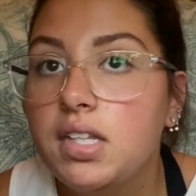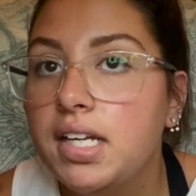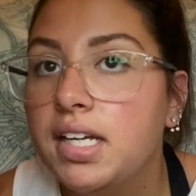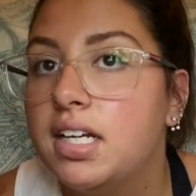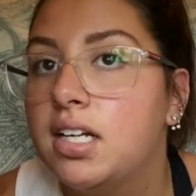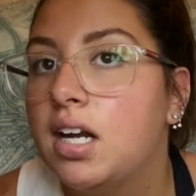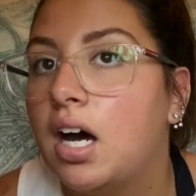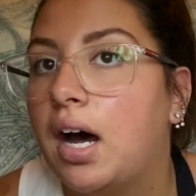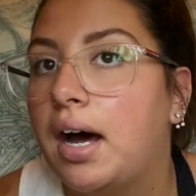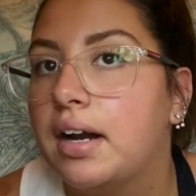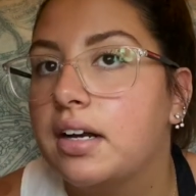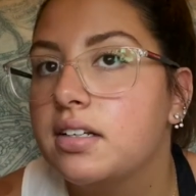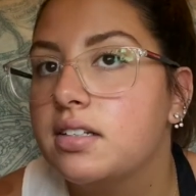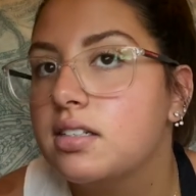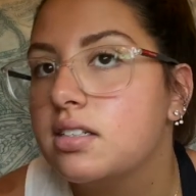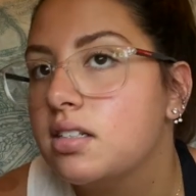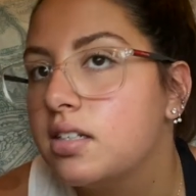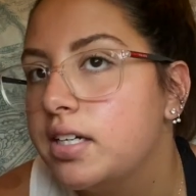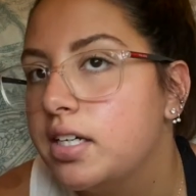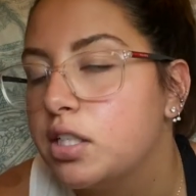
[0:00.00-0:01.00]
And
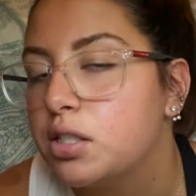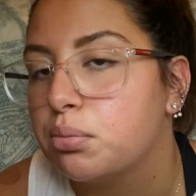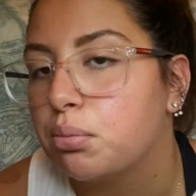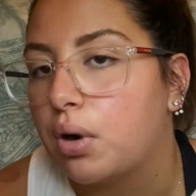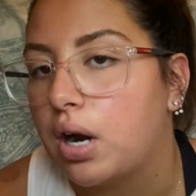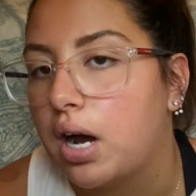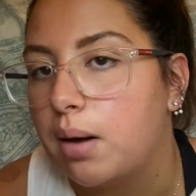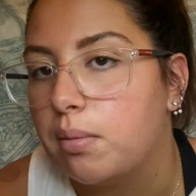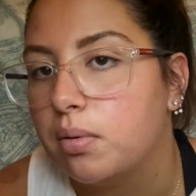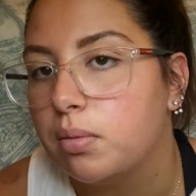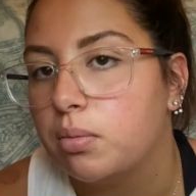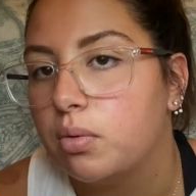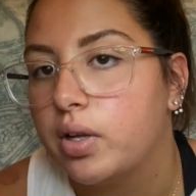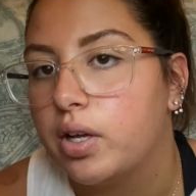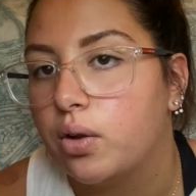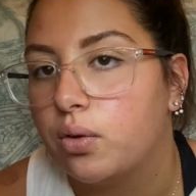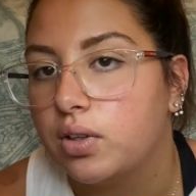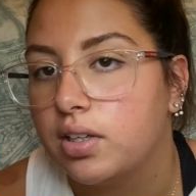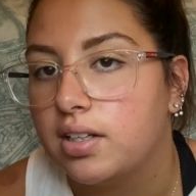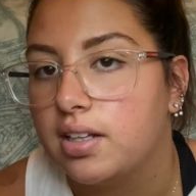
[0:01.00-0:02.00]
honestly, it's probably
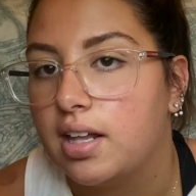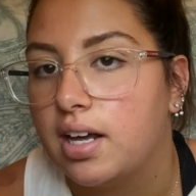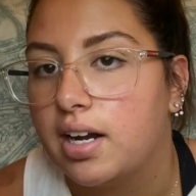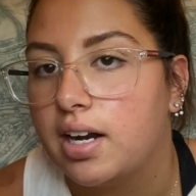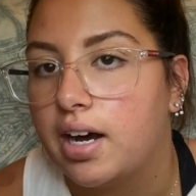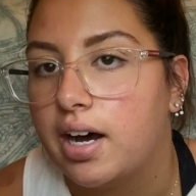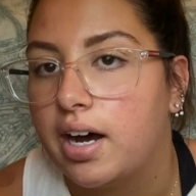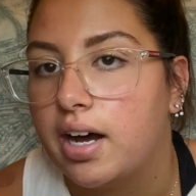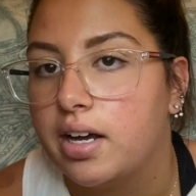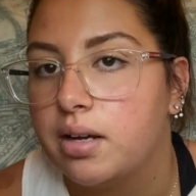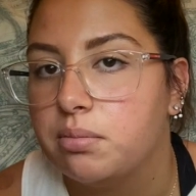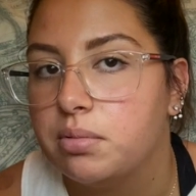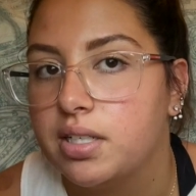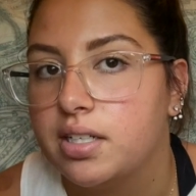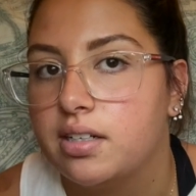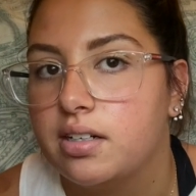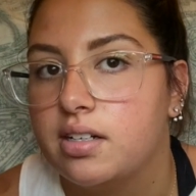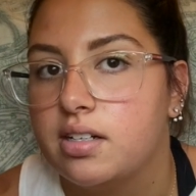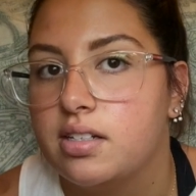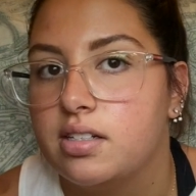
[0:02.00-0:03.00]
only that high
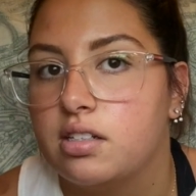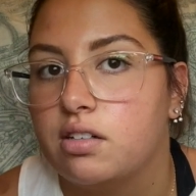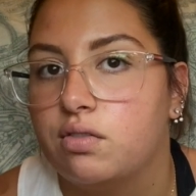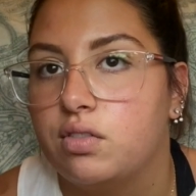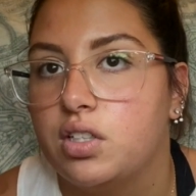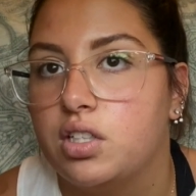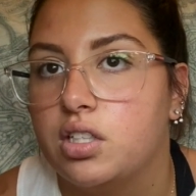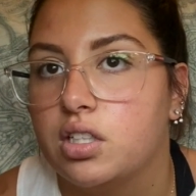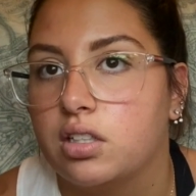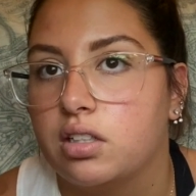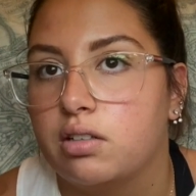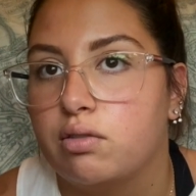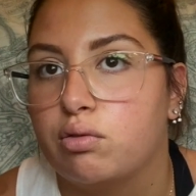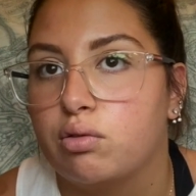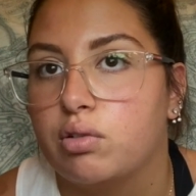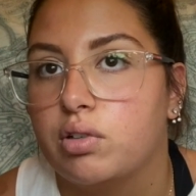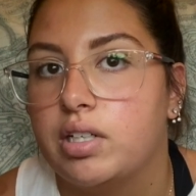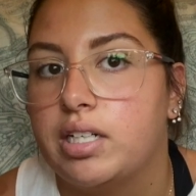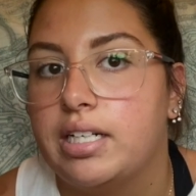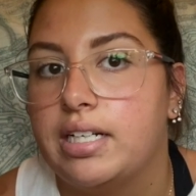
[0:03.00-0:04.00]
because of the
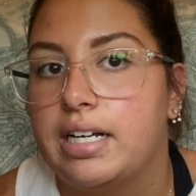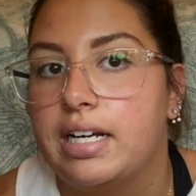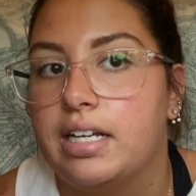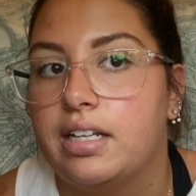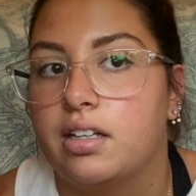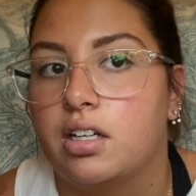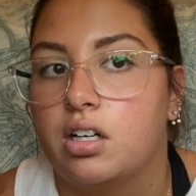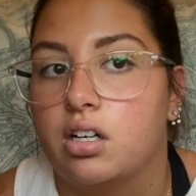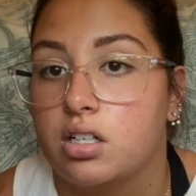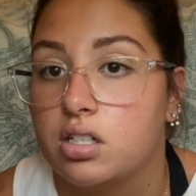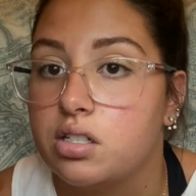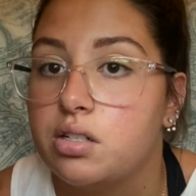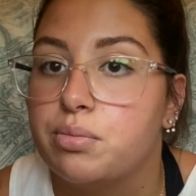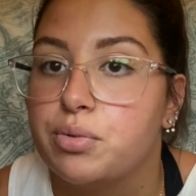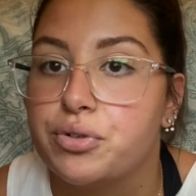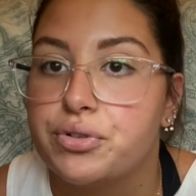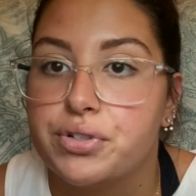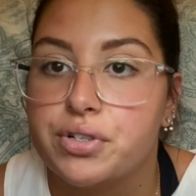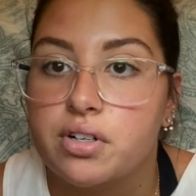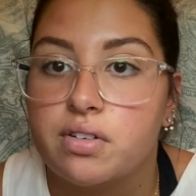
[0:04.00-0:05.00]
delivery and the
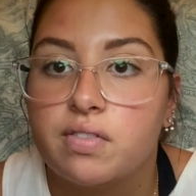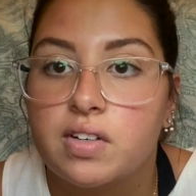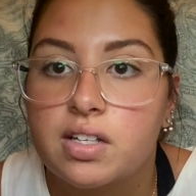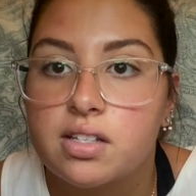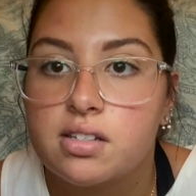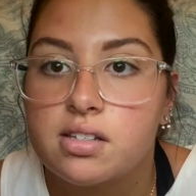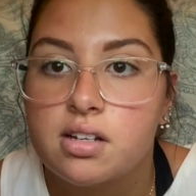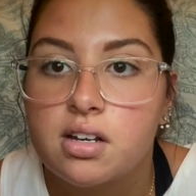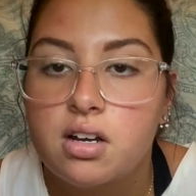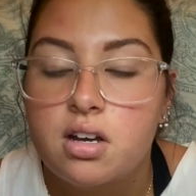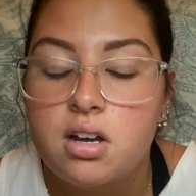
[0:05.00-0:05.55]
customer service.